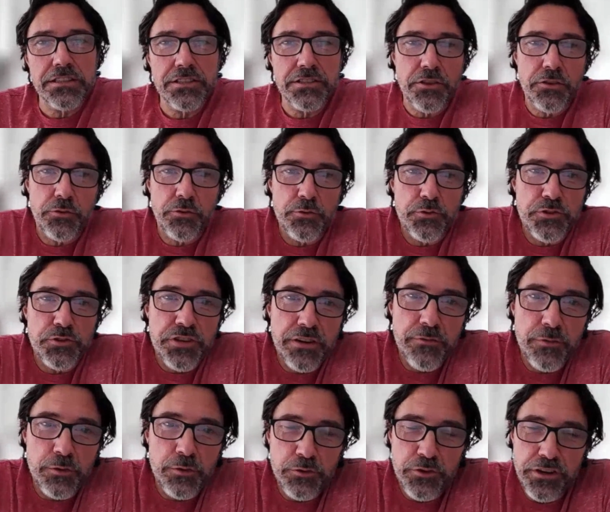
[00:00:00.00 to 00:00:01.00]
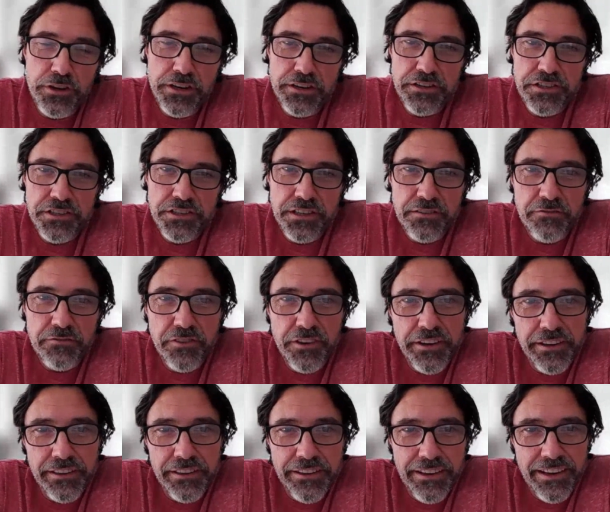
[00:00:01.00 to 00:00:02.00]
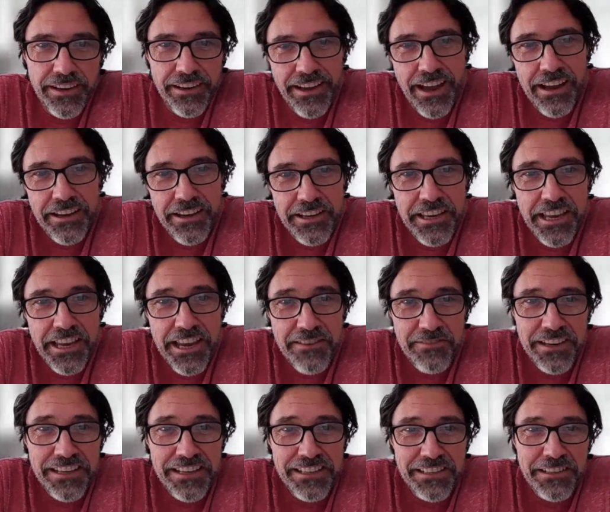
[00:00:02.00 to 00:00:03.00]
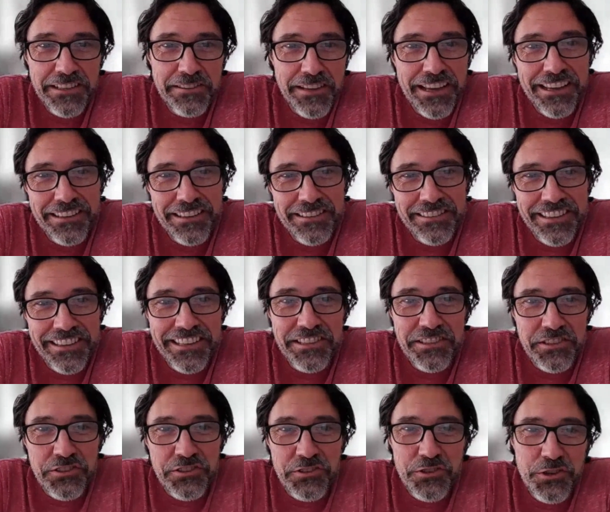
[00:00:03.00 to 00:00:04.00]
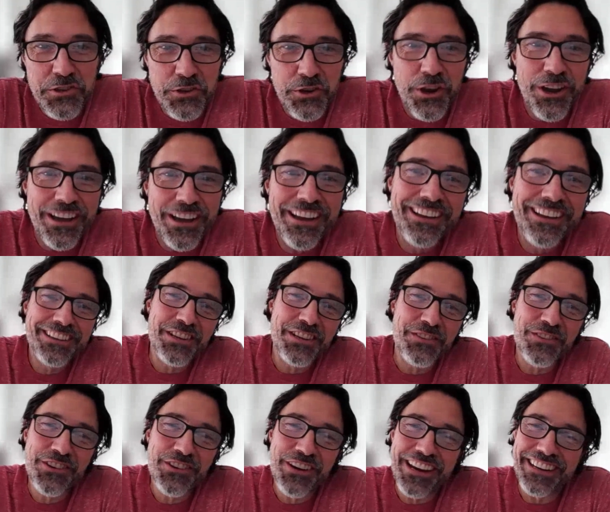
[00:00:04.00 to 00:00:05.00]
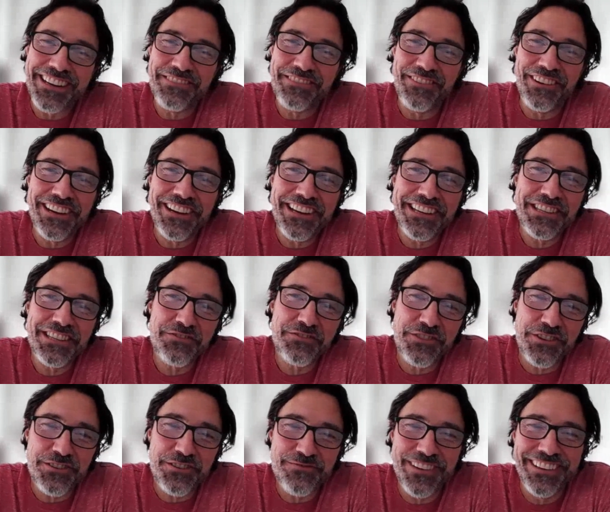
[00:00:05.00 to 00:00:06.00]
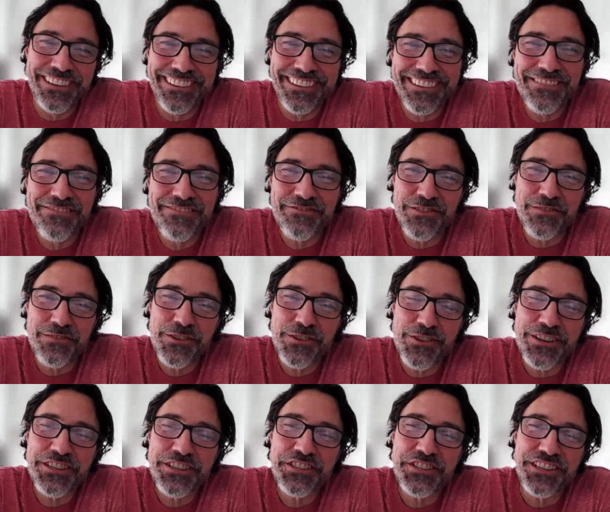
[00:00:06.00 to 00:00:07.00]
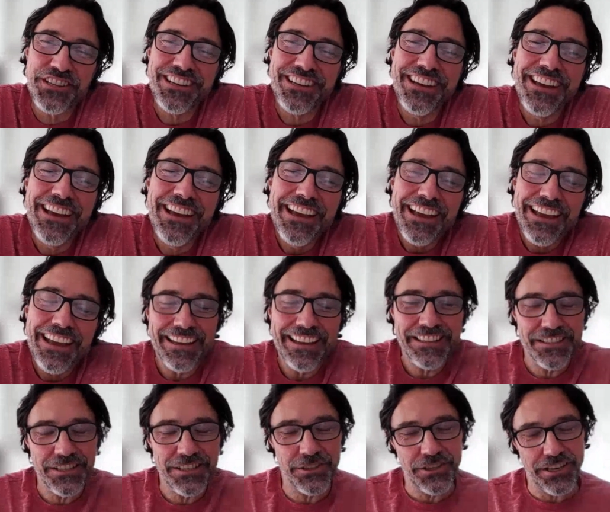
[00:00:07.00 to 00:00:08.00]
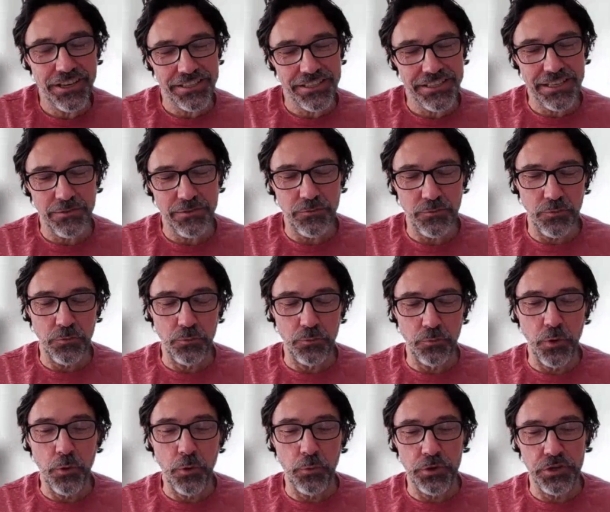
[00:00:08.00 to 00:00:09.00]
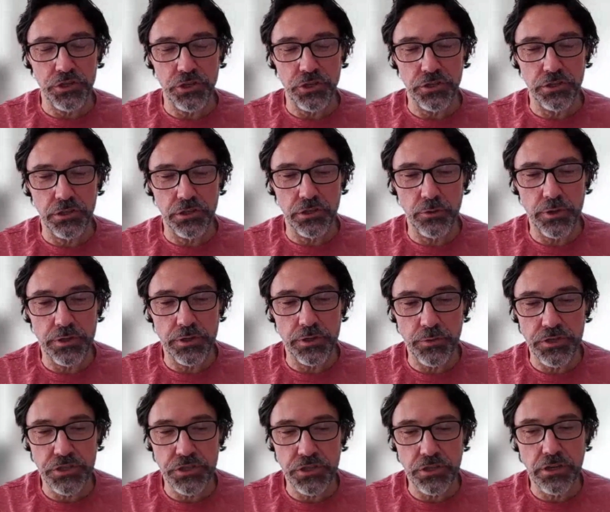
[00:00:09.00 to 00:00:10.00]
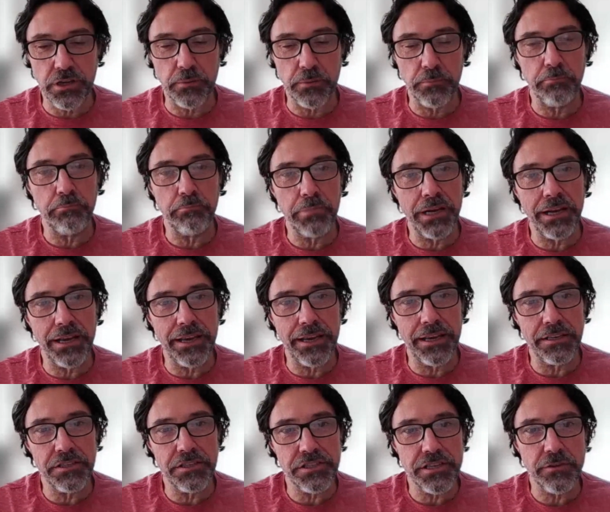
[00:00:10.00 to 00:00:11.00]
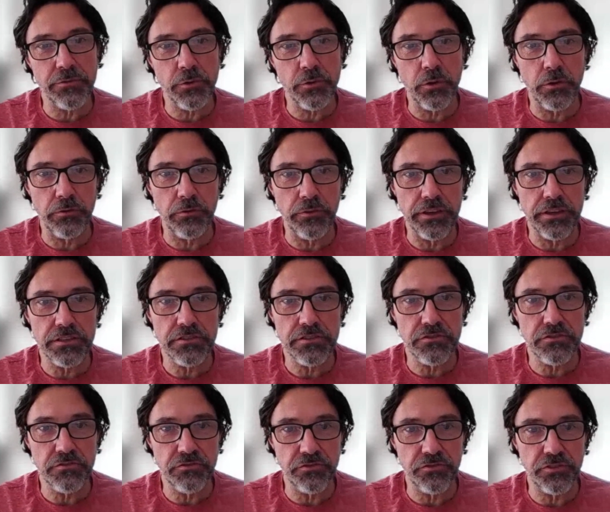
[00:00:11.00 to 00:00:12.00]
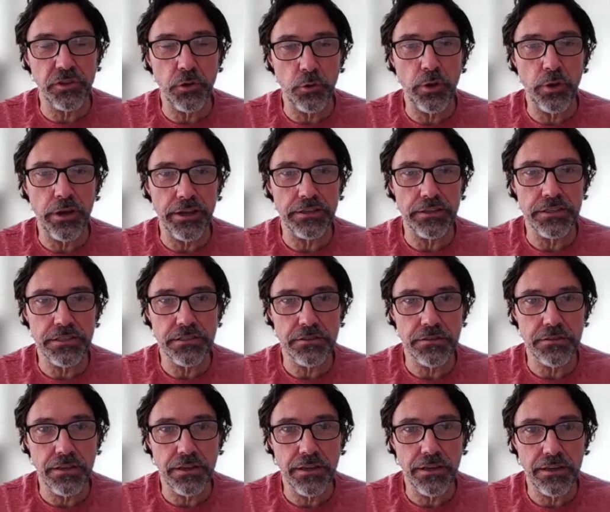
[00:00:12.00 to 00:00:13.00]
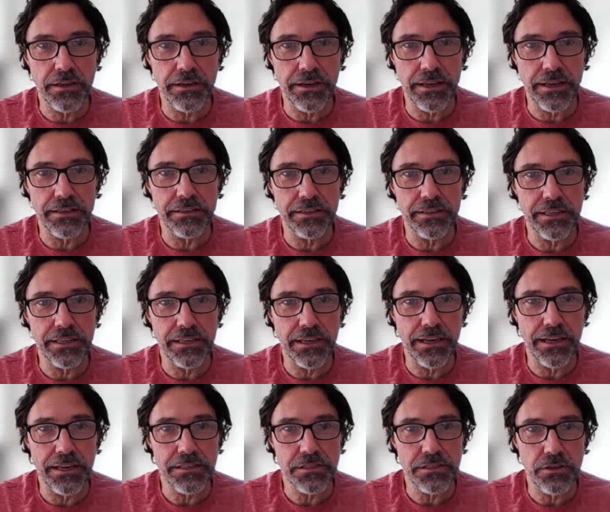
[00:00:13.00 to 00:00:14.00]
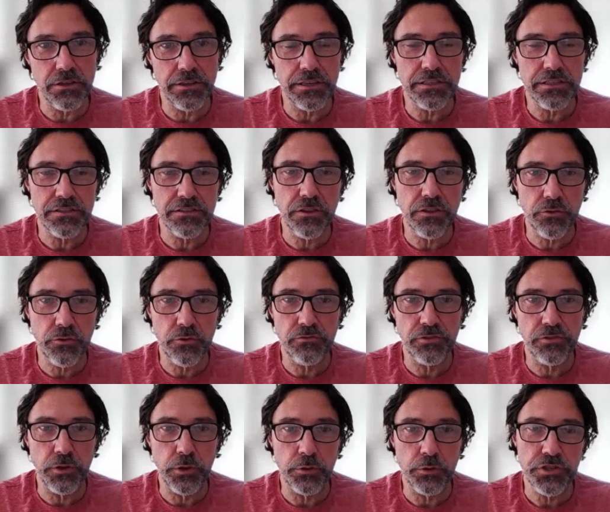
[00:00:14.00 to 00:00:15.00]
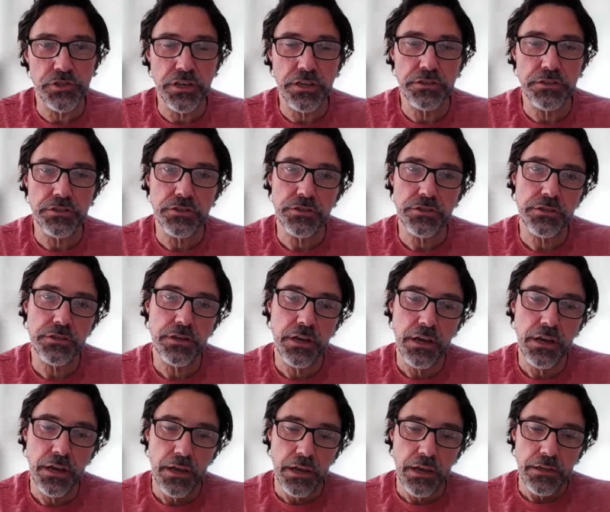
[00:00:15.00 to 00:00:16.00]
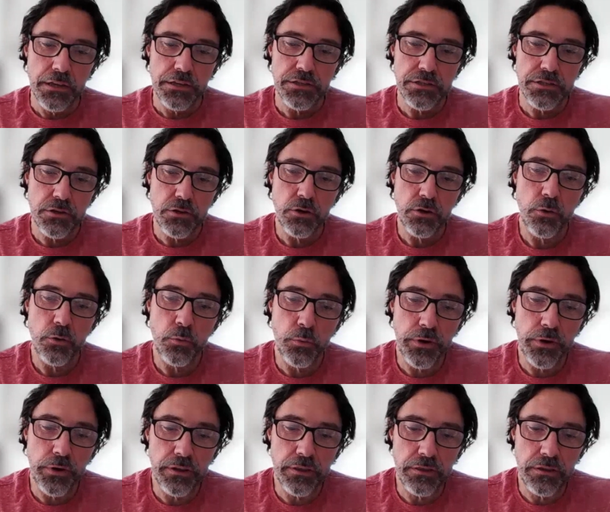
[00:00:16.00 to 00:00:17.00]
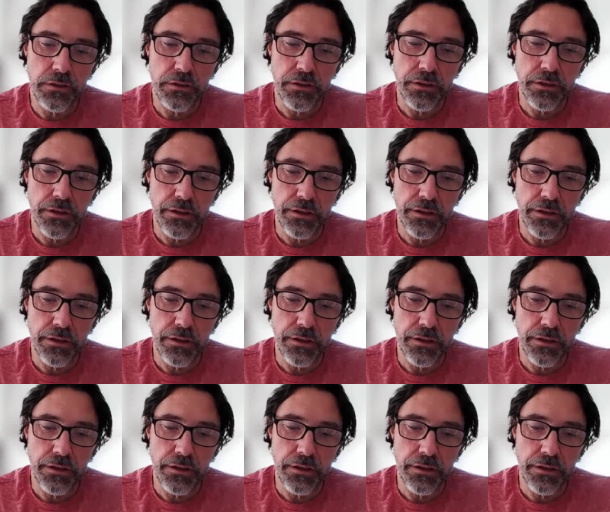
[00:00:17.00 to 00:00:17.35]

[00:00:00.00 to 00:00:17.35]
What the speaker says: this through several years, and finally I gave in and listened to some great advice from from Christian in suggesting what we should do is we should combine several of these flow heads that NDD has, so these TrueFlow sensors. So with